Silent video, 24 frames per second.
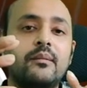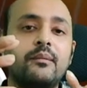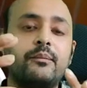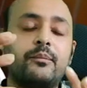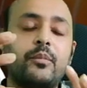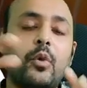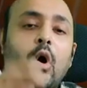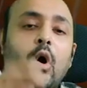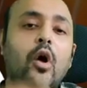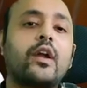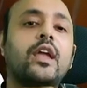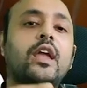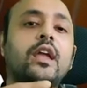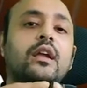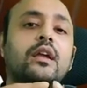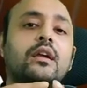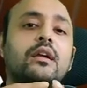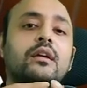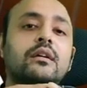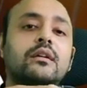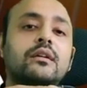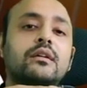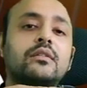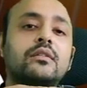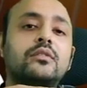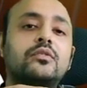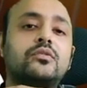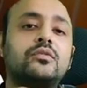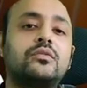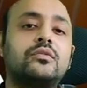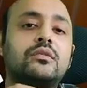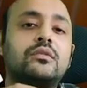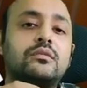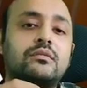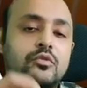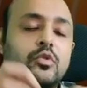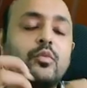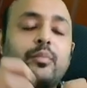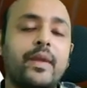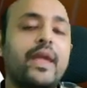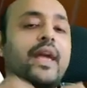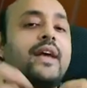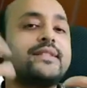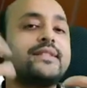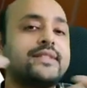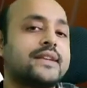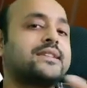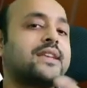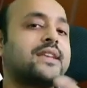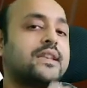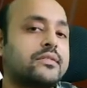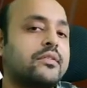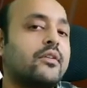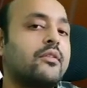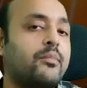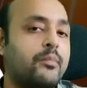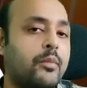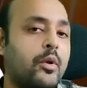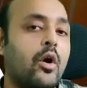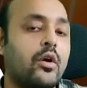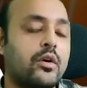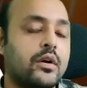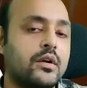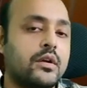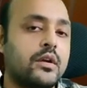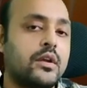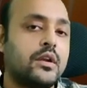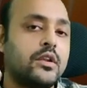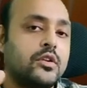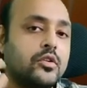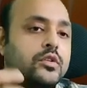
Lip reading: blogging, to be a successful blogger,